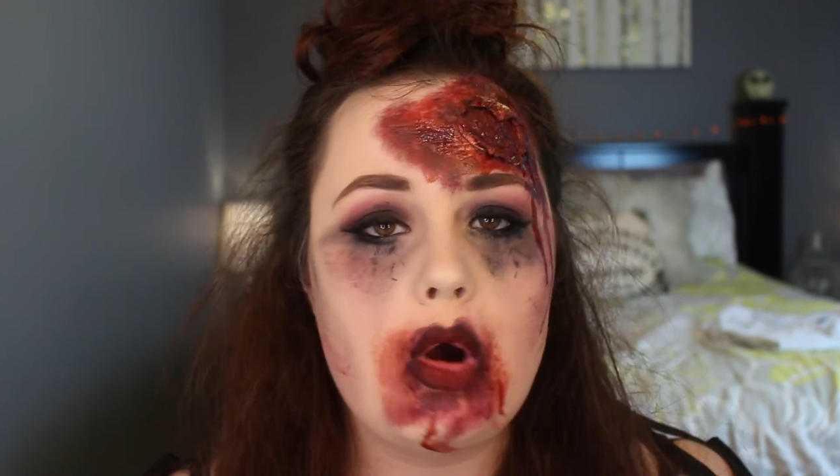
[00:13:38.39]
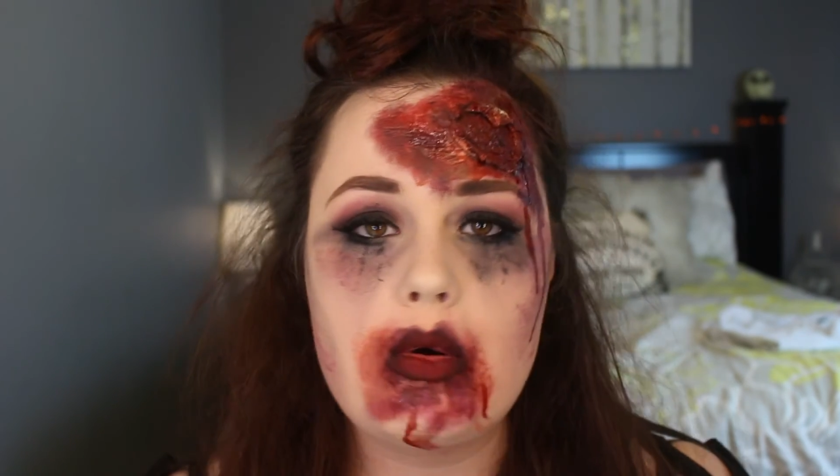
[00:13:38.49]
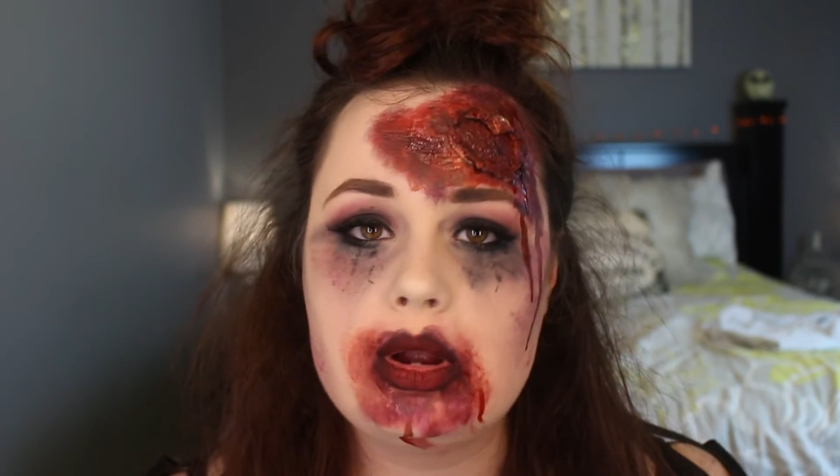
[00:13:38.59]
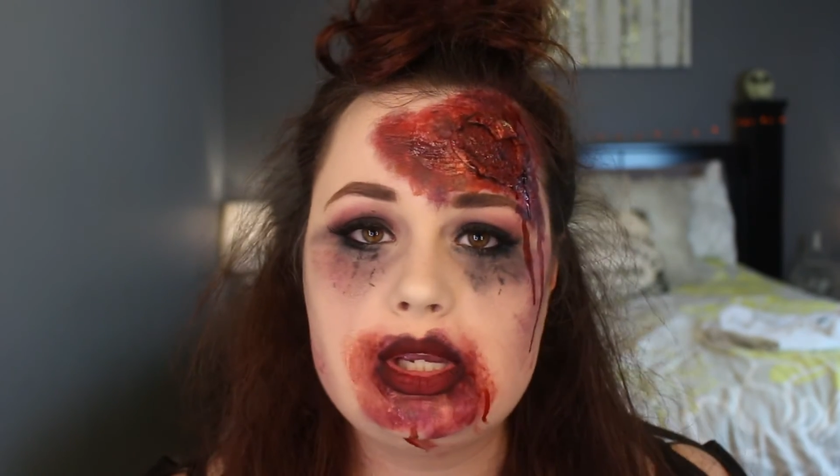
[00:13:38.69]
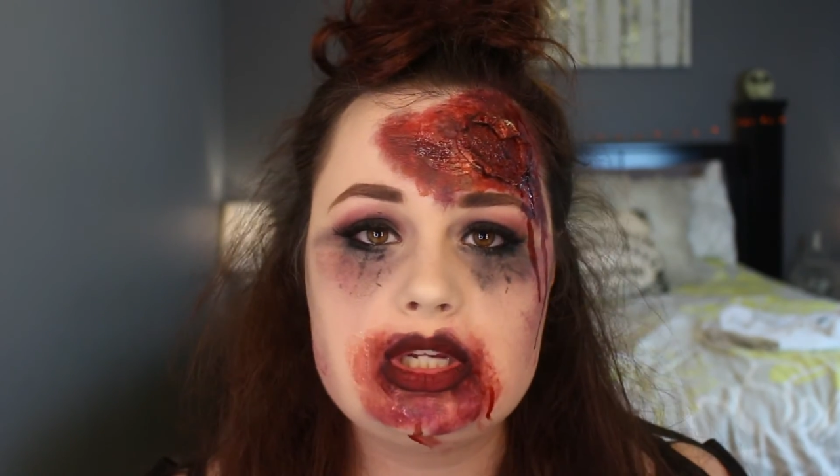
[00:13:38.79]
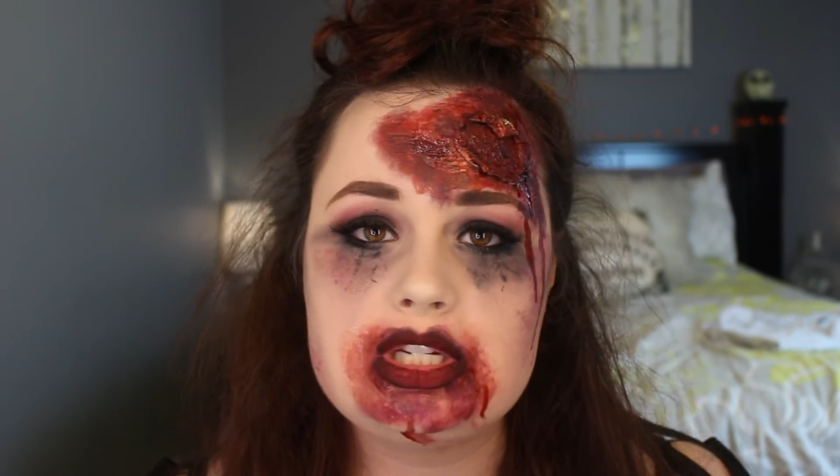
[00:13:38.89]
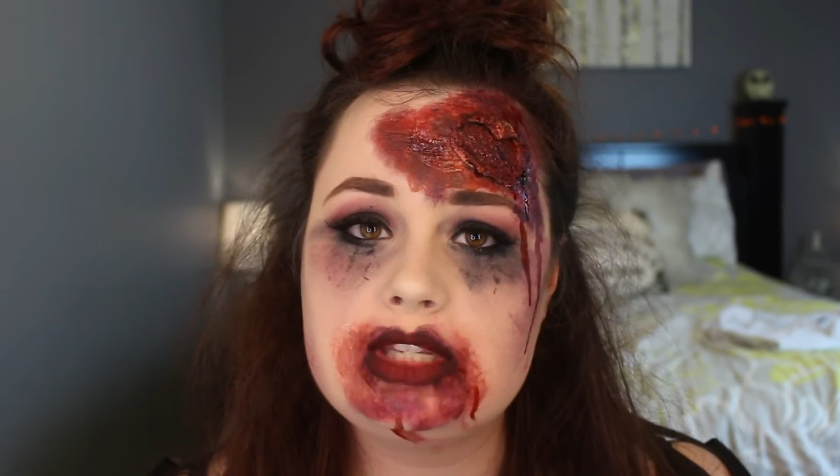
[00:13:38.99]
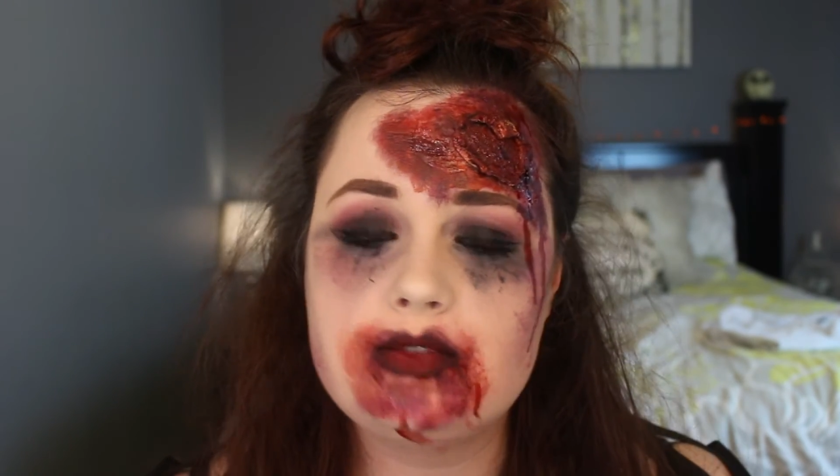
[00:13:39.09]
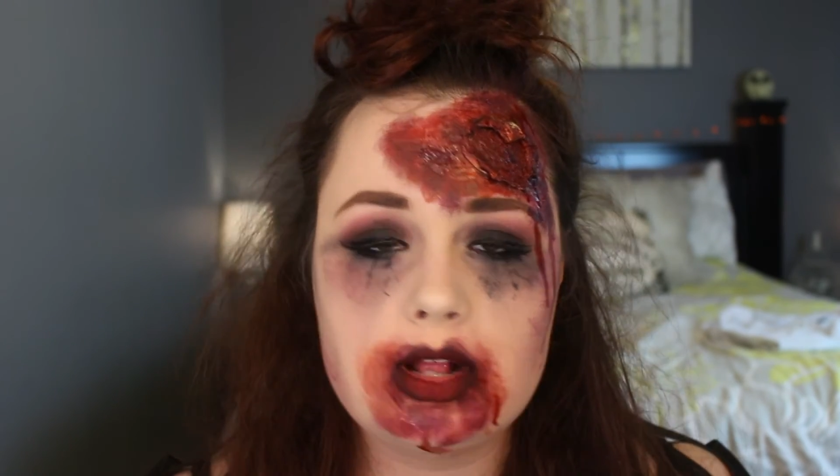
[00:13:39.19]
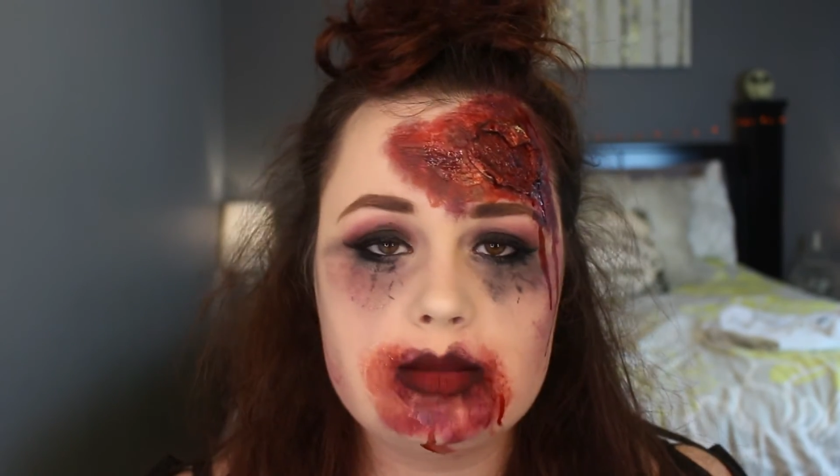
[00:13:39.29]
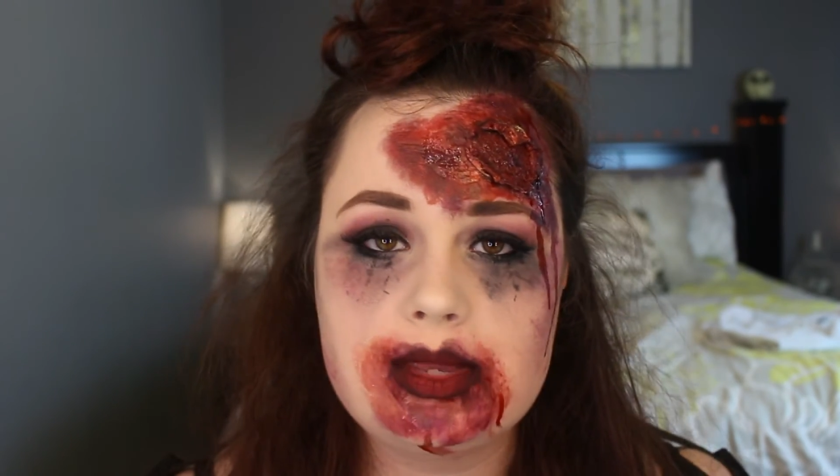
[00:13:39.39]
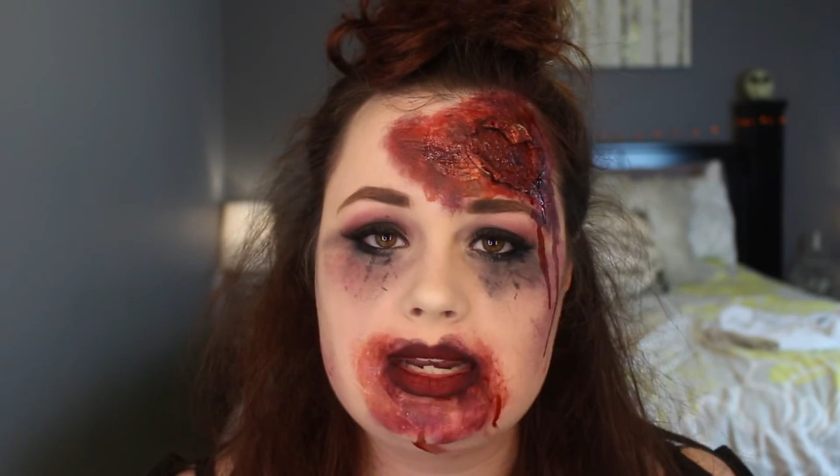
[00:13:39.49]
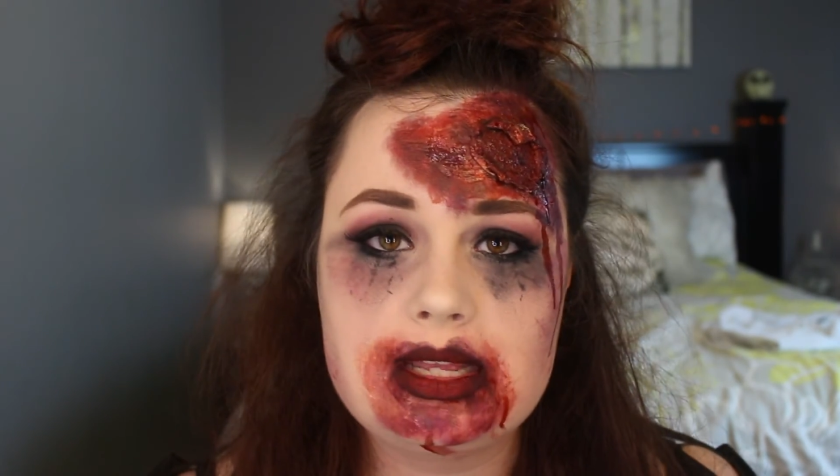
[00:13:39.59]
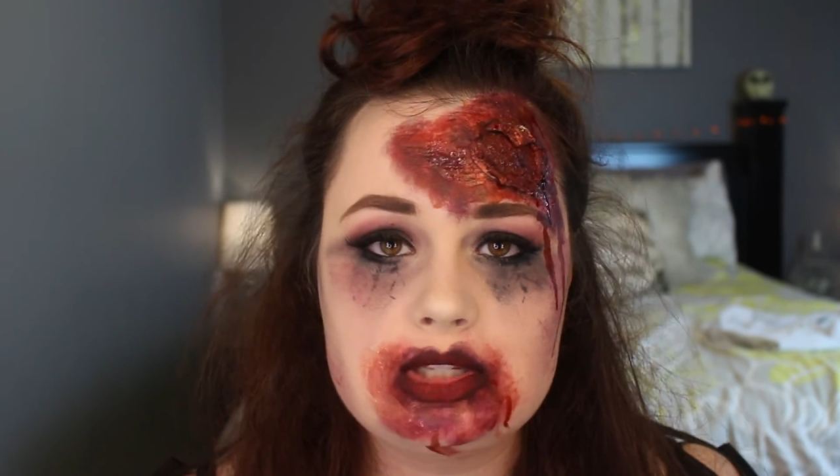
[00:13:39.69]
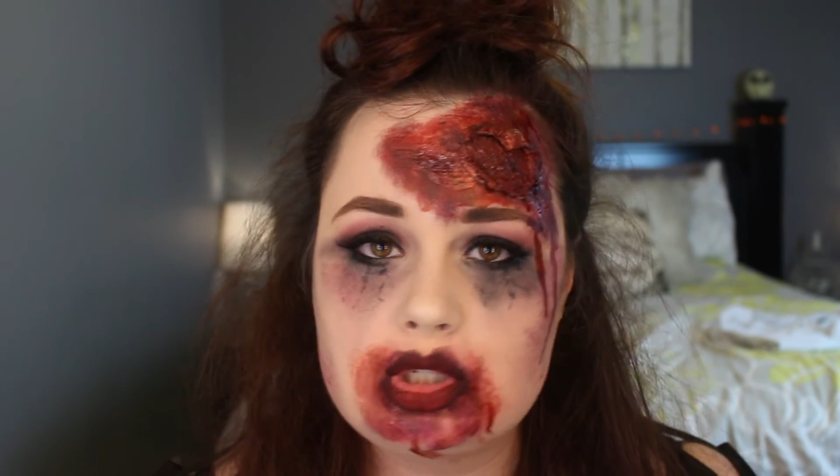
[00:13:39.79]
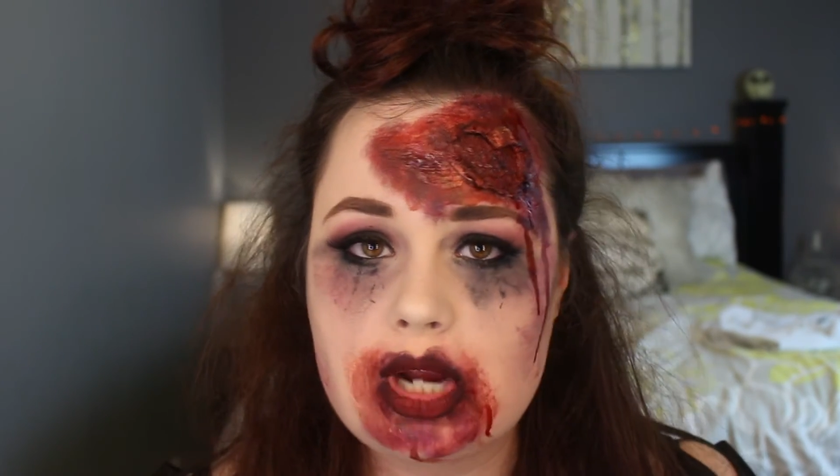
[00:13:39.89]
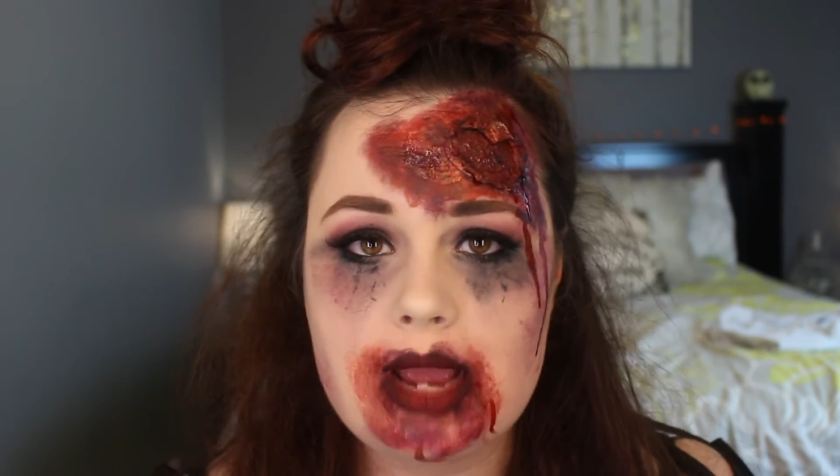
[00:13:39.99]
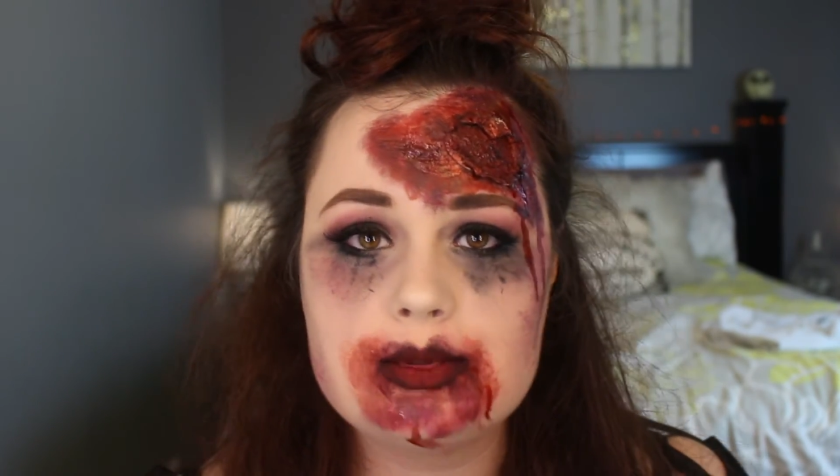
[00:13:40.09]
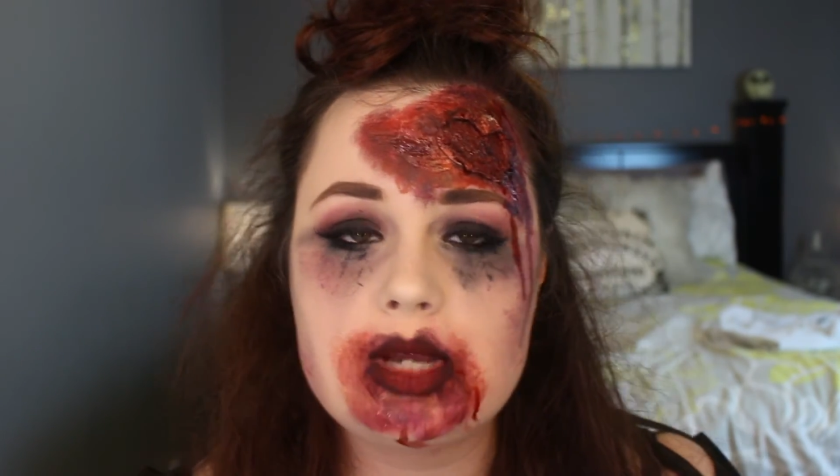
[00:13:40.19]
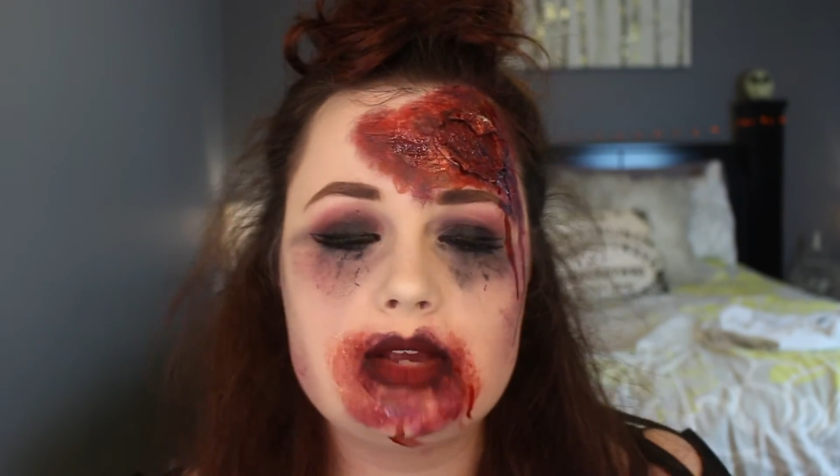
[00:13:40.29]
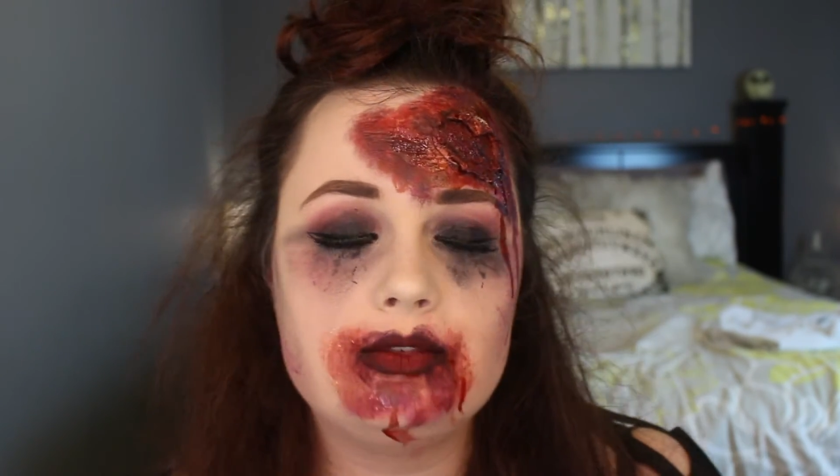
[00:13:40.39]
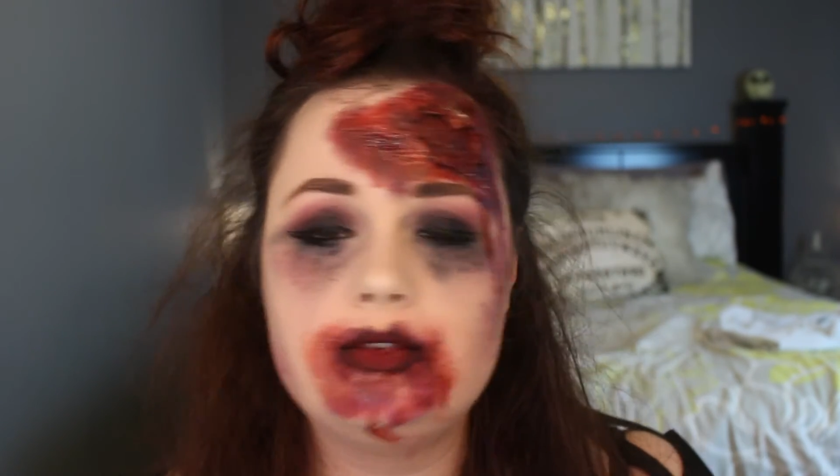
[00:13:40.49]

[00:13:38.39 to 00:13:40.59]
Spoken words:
or you just follow me on Instagram so I can